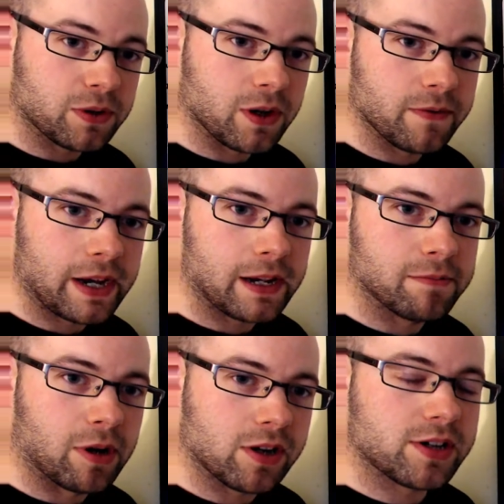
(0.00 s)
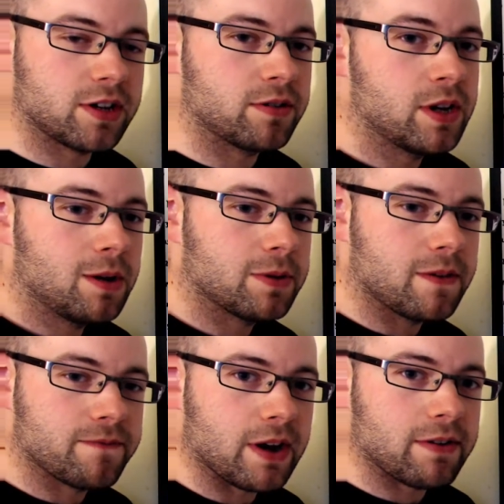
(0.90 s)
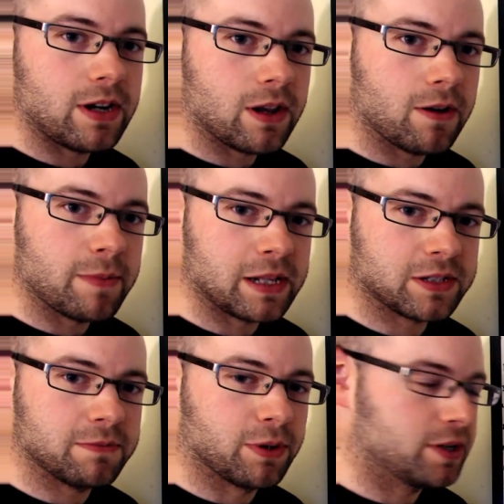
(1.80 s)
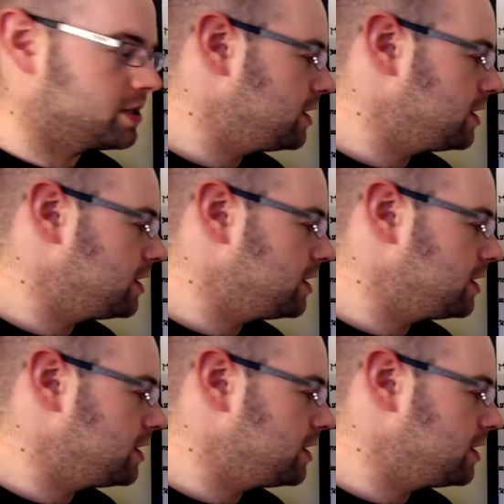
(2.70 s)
covalent molecule with a very low melting point,